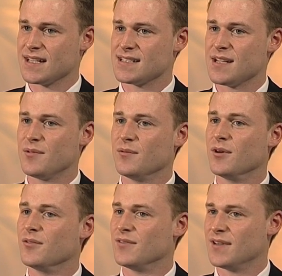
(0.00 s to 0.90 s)
get a separate
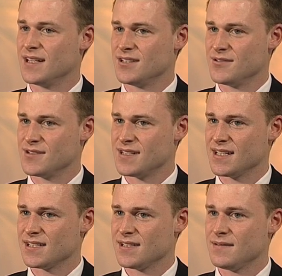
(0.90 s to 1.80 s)
will for that
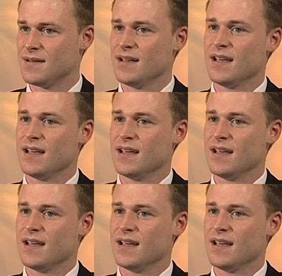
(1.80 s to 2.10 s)
jurisdiction,